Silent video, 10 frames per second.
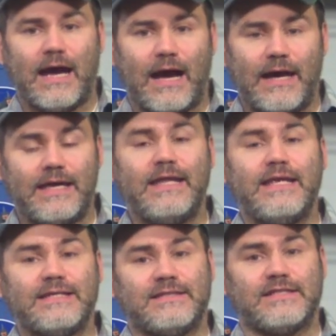Uh, it
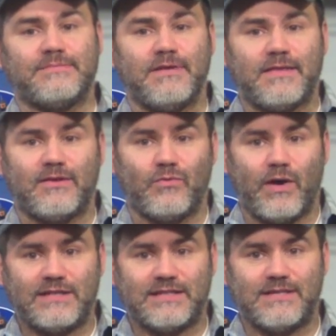is the Smith &
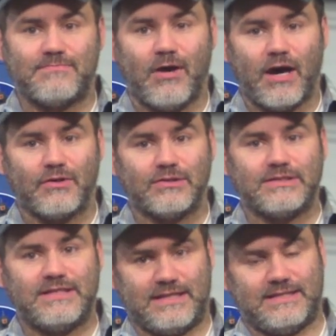Wesson Model
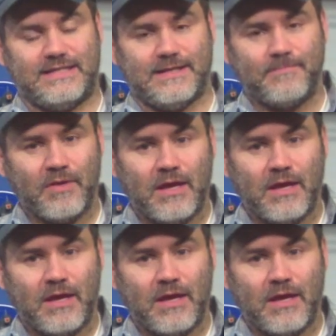60.